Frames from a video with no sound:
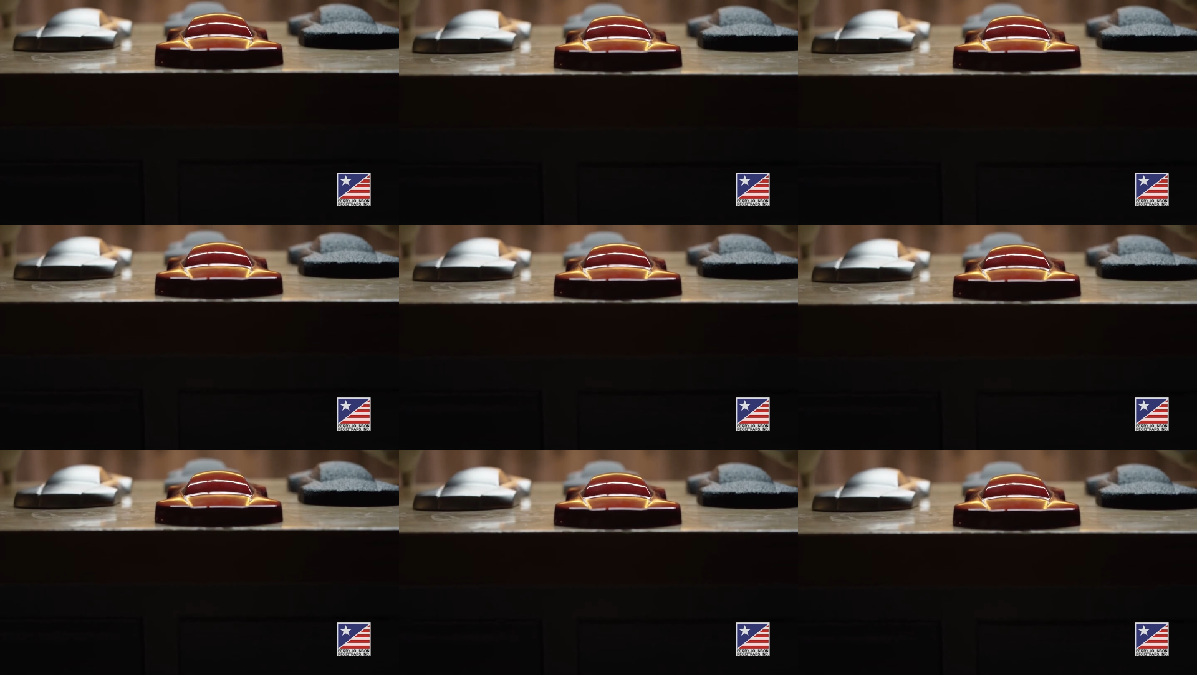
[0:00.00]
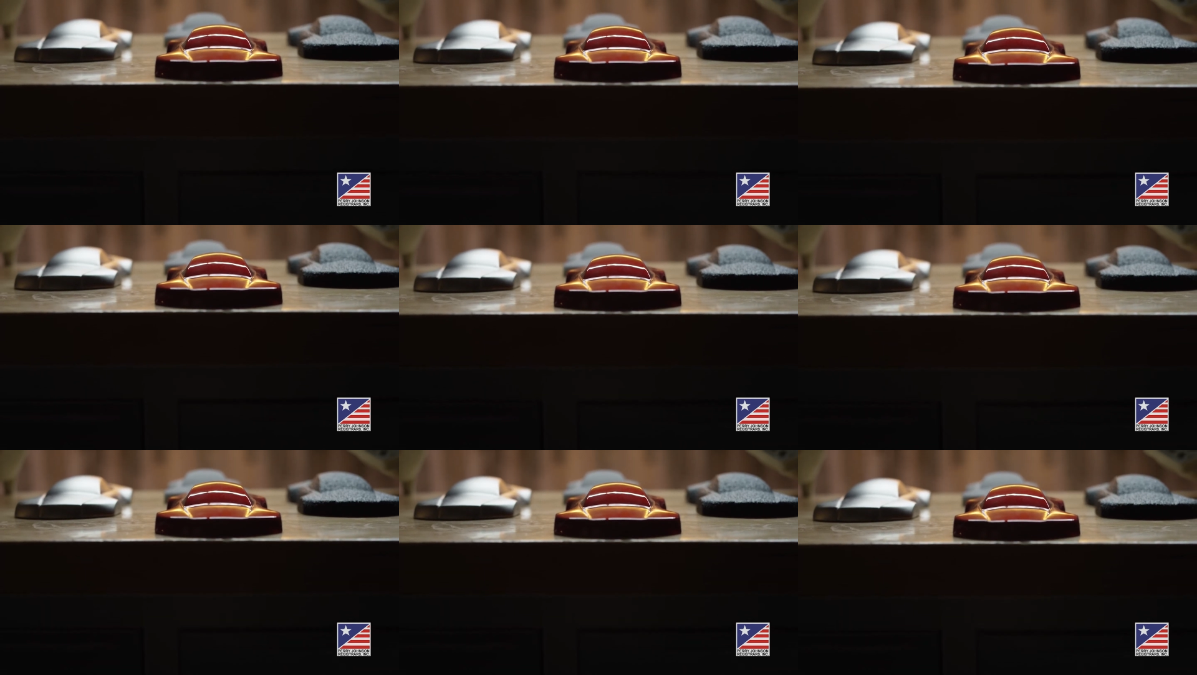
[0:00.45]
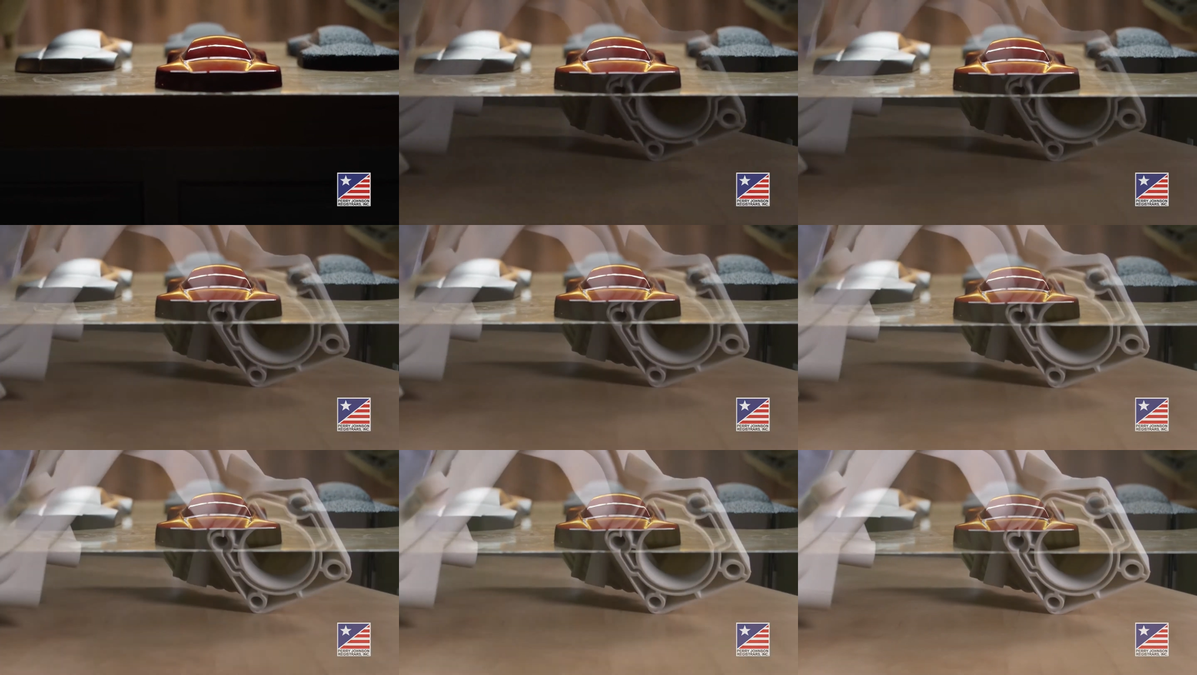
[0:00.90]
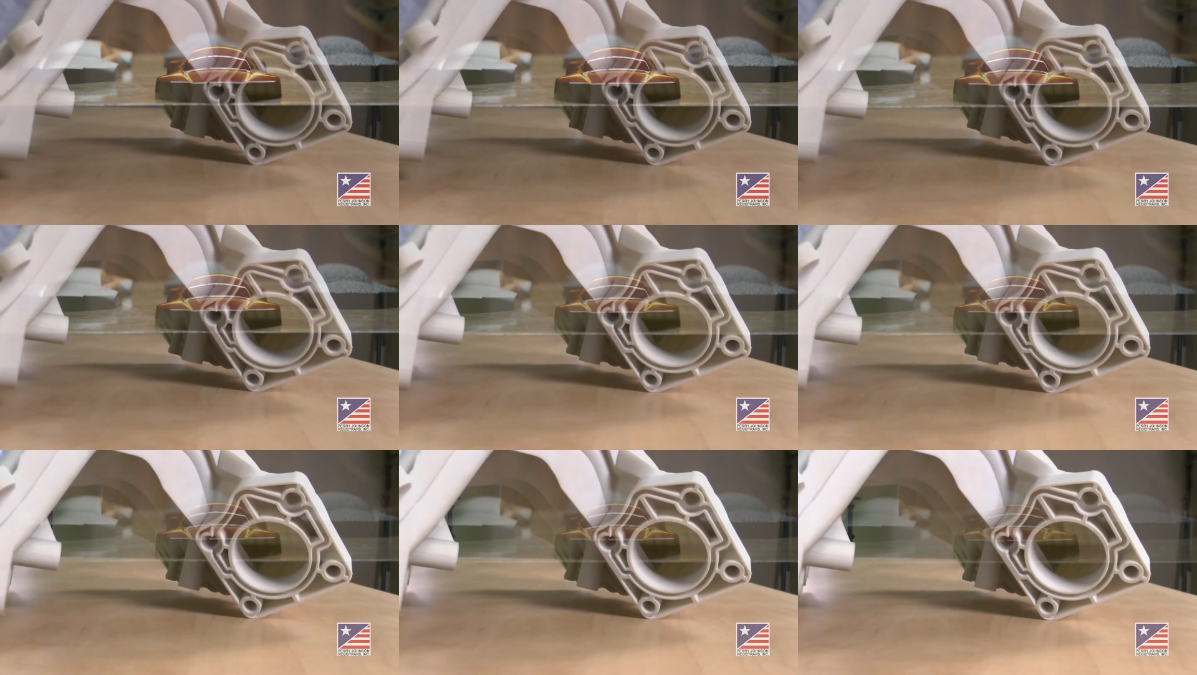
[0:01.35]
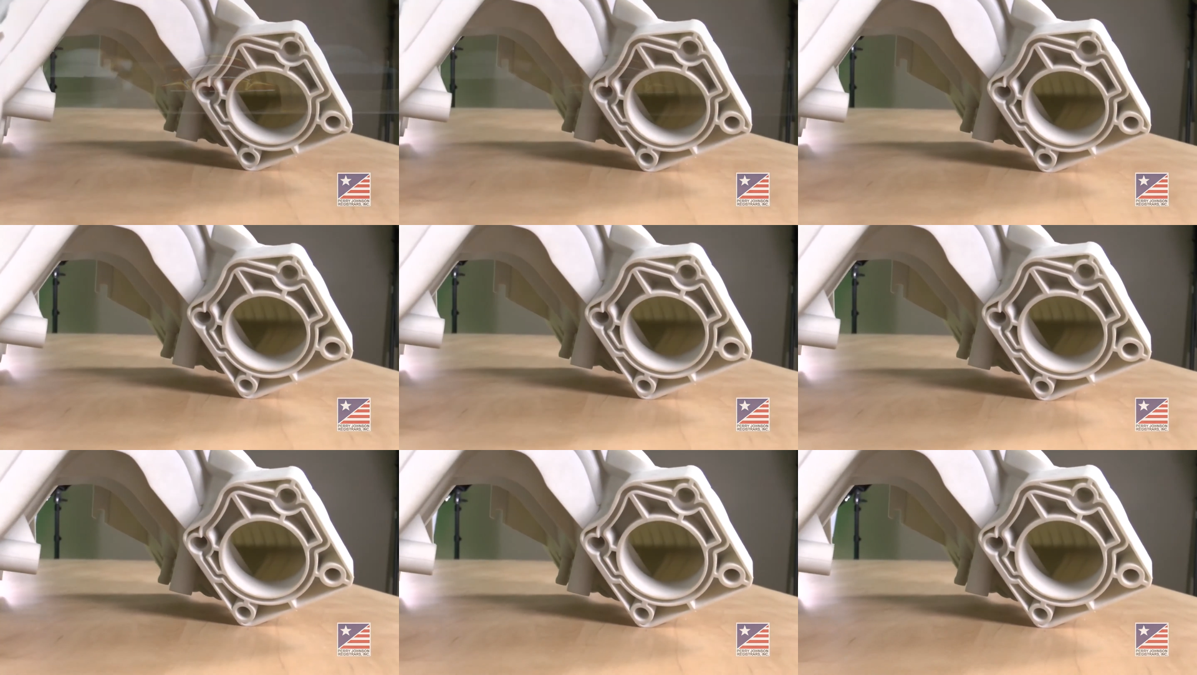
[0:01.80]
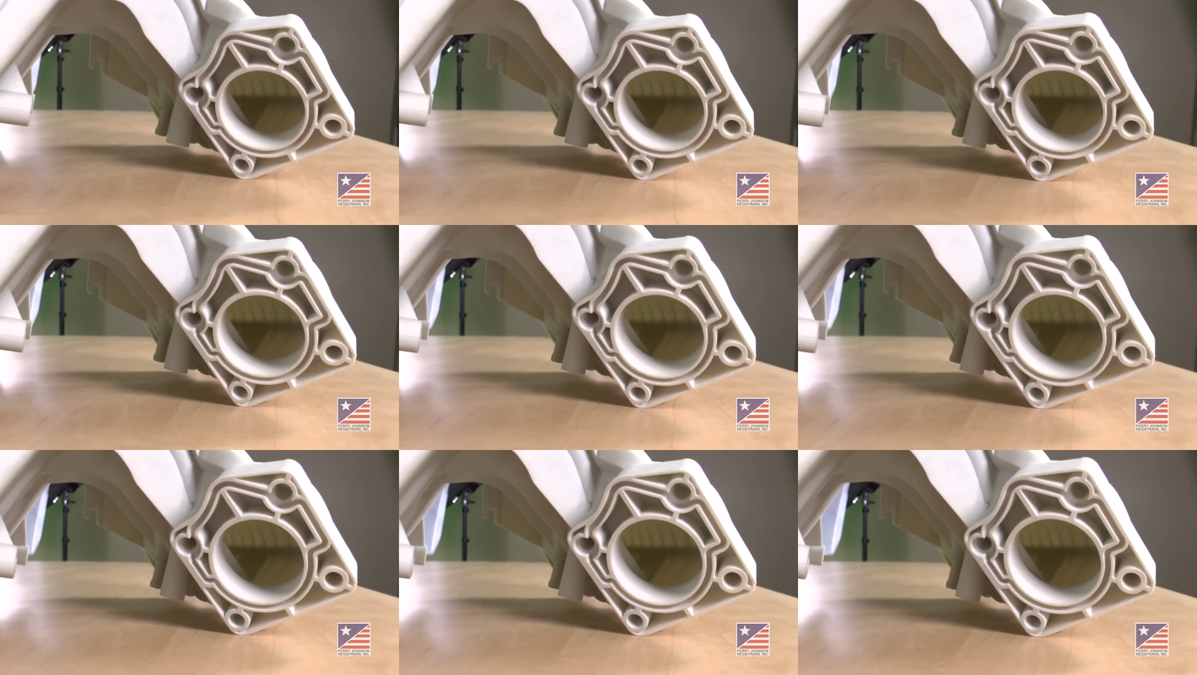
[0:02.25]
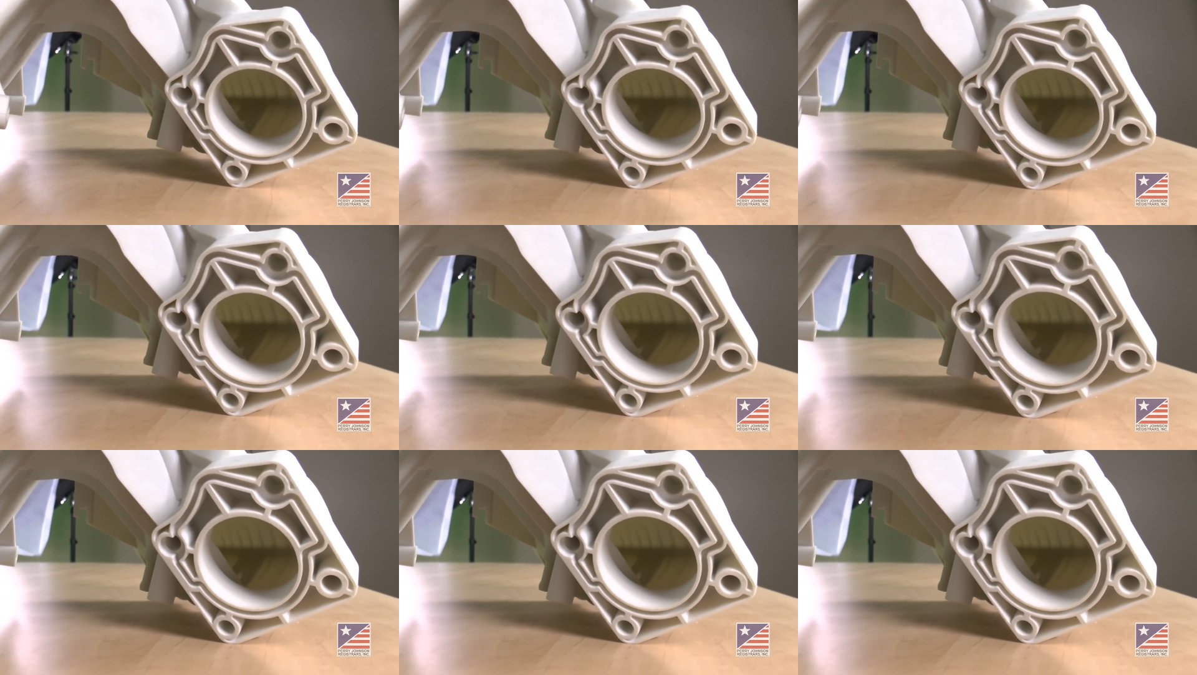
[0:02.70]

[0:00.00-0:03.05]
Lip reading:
No face is visible, so there are no lips to read.